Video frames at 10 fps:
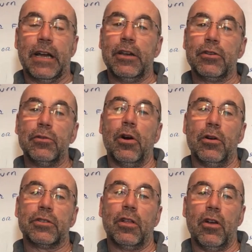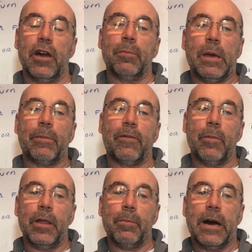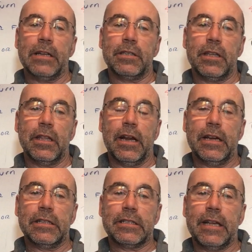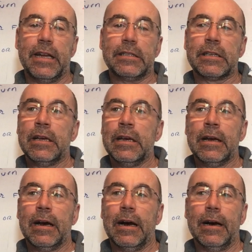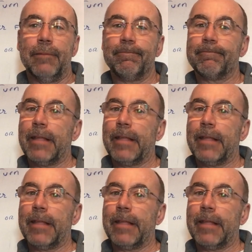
I do notice a lot of people from other parts of the United States uh,